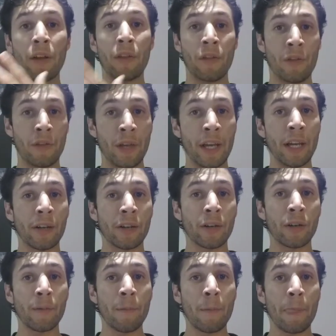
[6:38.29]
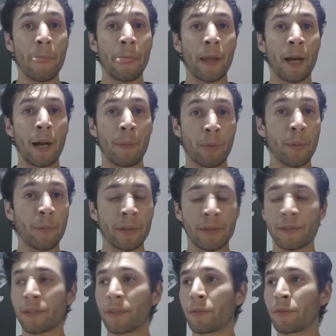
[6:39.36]
their
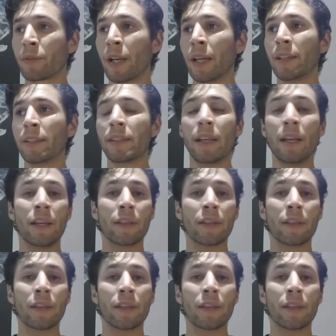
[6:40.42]
purpose, right?